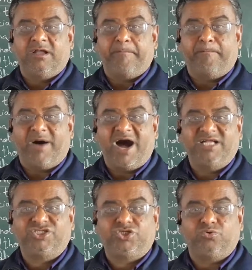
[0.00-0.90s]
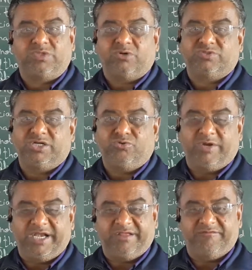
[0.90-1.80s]
March
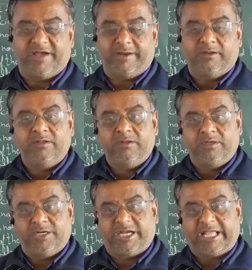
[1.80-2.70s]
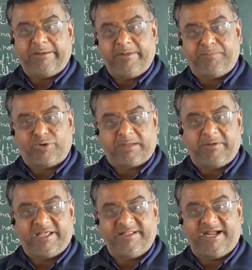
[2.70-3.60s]
2021, it can be put
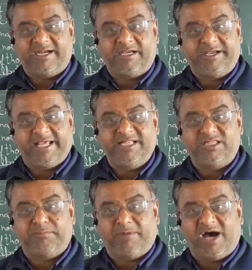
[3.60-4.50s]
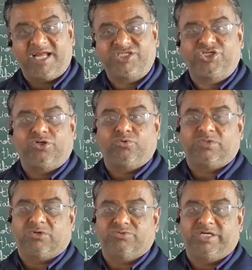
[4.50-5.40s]
up like that, 10th March
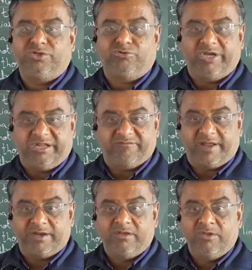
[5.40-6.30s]
2021.